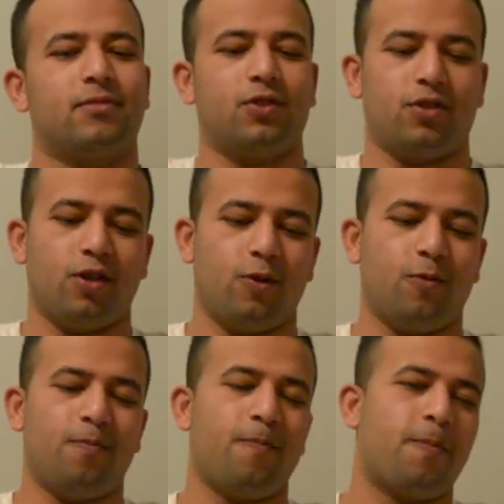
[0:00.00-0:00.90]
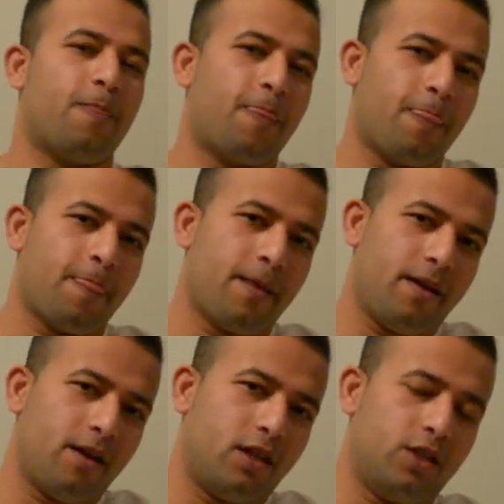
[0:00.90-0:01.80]
So,
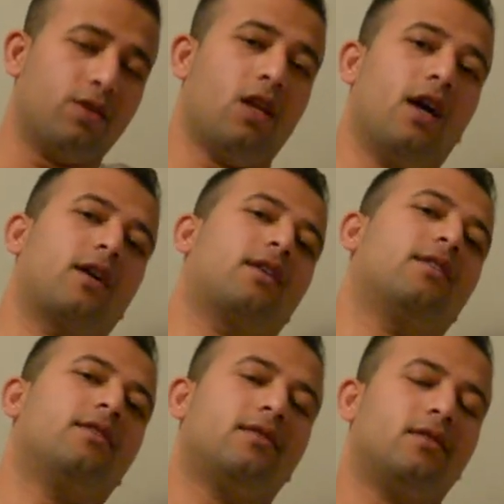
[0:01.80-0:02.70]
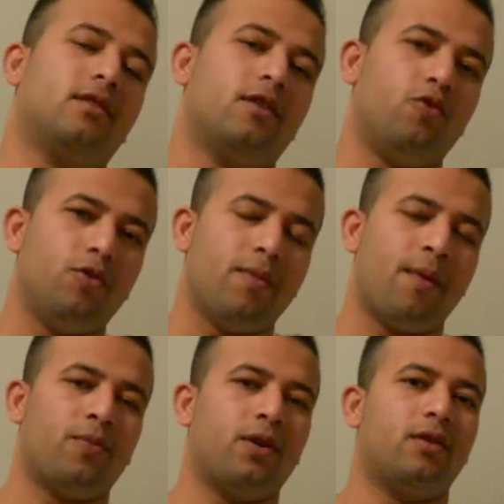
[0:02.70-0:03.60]
good luck.
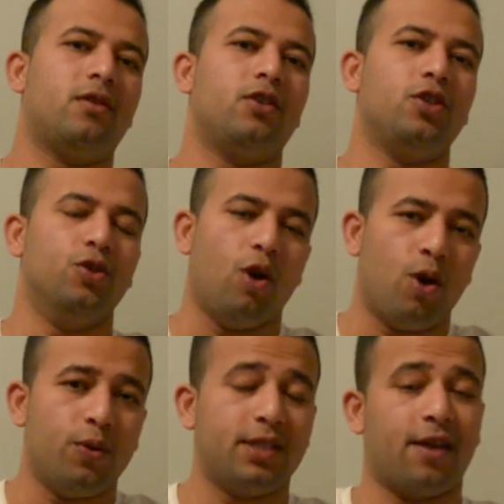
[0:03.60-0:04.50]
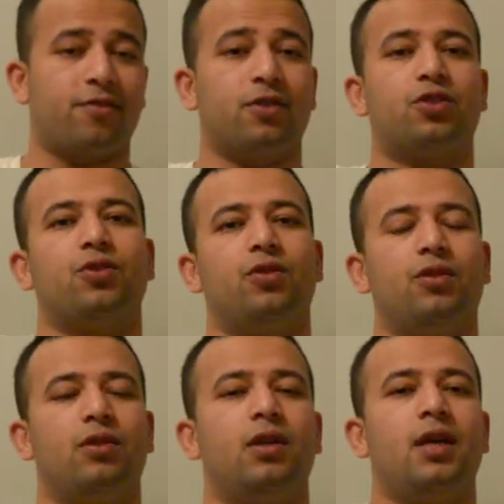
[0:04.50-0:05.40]
Remember, you always have
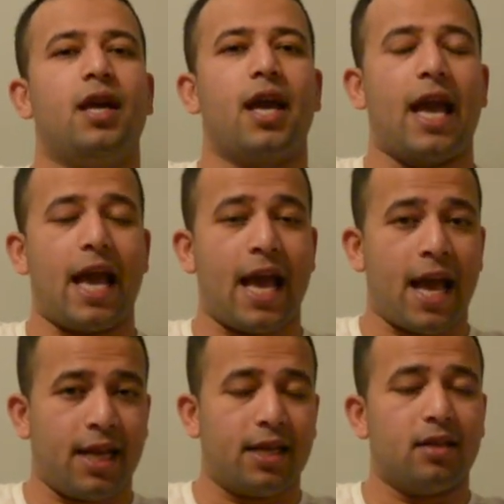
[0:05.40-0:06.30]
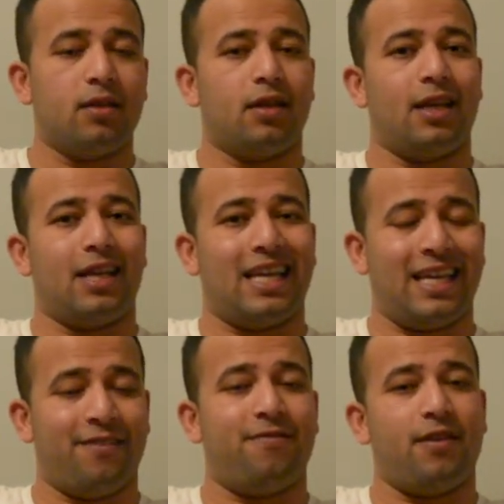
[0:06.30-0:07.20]
control. And
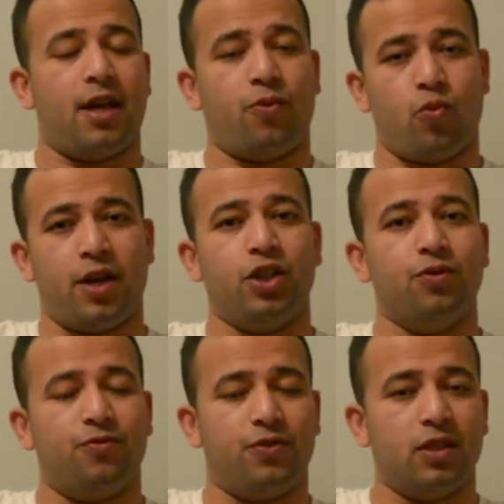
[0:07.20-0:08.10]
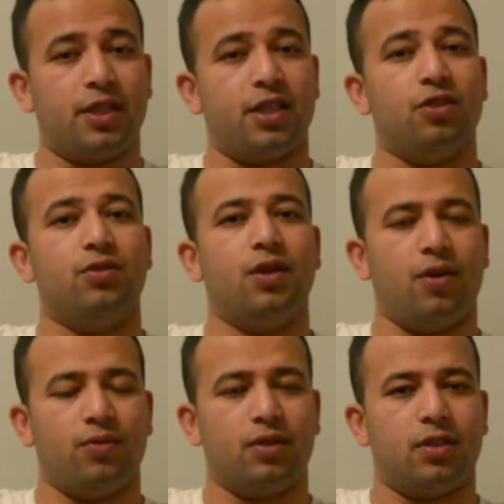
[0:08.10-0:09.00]
if and when you feel that you
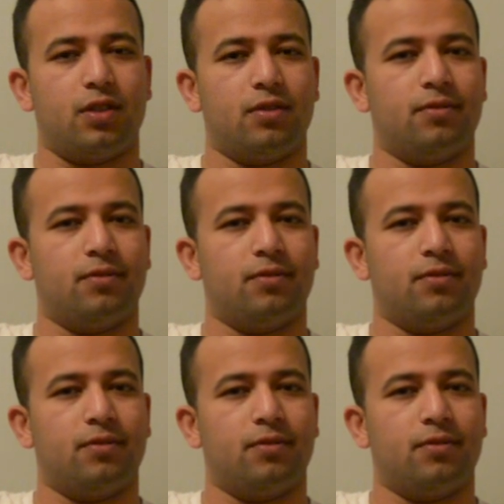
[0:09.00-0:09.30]
don't,